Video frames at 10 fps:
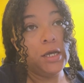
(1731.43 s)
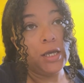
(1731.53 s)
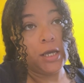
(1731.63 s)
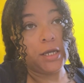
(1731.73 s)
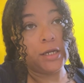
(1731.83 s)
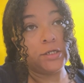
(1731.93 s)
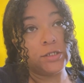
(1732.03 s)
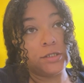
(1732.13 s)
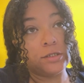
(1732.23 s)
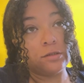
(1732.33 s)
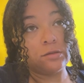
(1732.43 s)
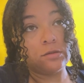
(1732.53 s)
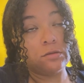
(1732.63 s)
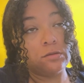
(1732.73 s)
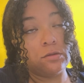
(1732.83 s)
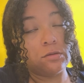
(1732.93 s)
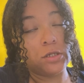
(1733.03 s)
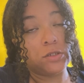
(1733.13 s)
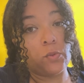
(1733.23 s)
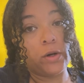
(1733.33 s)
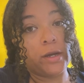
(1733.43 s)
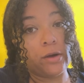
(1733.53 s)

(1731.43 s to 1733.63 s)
and it just doesn't work out.